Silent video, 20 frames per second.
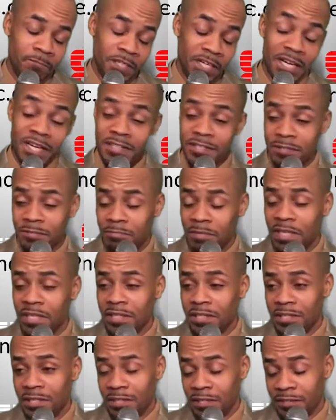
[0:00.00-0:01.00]
that as a
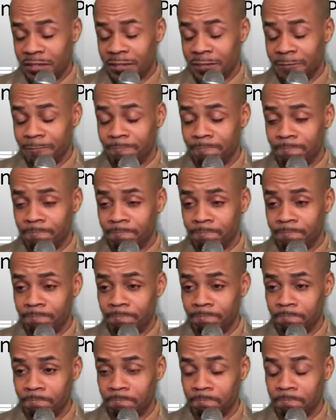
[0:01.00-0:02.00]
mediator,
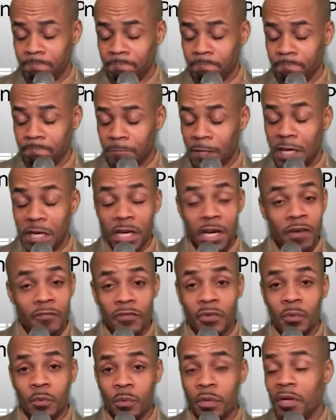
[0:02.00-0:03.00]
I
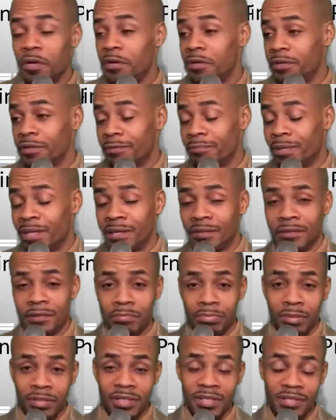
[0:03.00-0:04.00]
often wonder about
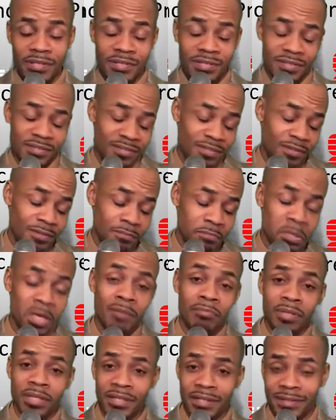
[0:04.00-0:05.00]
the police and the
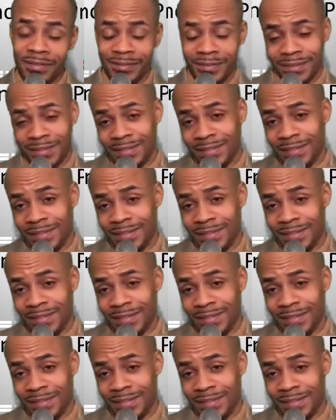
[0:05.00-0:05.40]
public.